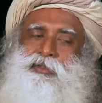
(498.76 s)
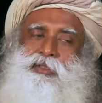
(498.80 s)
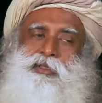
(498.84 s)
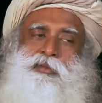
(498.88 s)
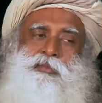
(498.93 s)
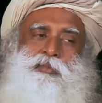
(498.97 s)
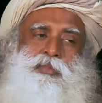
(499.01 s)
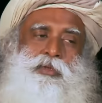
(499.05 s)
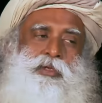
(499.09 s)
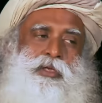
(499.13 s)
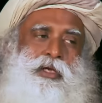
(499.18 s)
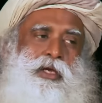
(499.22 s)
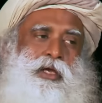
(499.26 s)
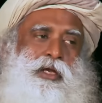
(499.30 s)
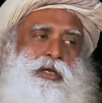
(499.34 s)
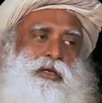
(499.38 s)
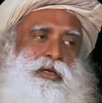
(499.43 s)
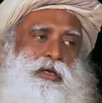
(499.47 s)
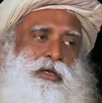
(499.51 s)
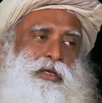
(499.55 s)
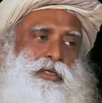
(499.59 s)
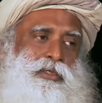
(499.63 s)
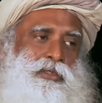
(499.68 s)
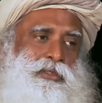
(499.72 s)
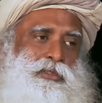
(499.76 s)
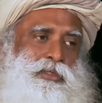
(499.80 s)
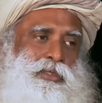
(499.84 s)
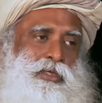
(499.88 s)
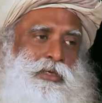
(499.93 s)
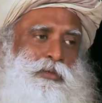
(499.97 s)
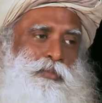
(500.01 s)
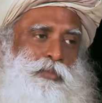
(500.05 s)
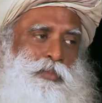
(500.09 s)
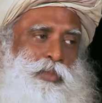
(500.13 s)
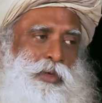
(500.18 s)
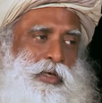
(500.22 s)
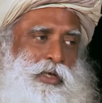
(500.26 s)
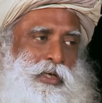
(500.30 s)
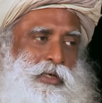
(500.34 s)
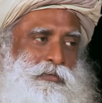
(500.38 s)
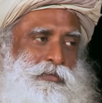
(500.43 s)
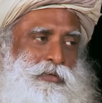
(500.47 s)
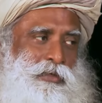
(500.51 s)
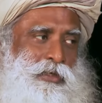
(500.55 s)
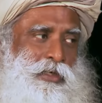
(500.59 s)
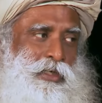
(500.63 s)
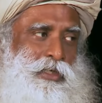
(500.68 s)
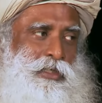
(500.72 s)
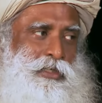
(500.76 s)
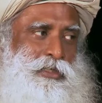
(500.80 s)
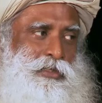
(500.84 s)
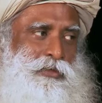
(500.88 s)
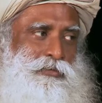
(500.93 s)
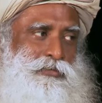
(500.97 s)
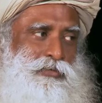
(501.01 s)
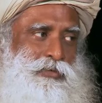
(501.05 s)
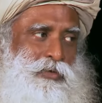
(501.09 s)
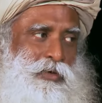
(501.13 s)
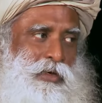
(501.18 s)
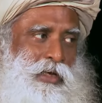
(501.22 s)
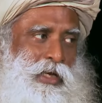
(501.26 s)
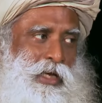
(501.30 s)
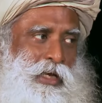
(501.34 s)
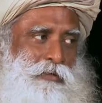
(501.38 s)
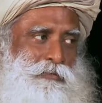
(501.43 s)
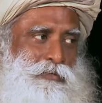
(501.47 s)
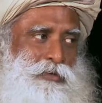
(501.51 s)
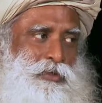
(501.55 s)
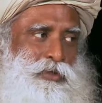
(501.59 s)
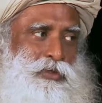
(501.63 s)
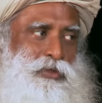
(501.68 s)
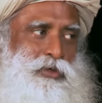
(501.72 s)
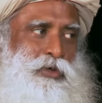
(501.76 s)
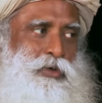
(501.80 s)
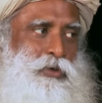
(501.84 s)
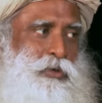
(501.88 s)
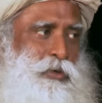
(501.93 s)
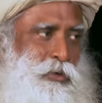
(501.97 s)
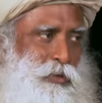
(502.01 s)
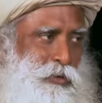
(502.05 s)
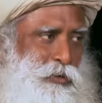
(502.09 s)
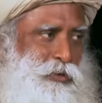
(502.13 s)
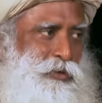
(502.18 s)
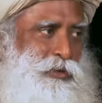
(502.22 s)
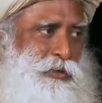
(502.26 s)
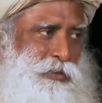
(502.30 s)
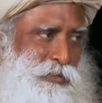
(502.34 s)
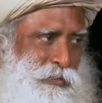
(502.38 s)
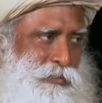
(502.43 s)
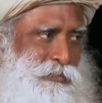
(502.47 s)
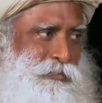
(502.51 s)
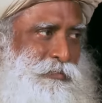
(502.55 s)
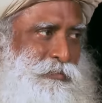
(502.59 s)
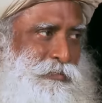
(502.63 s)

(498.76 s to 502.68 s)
Simply endless complaint for the rest of your life is no good.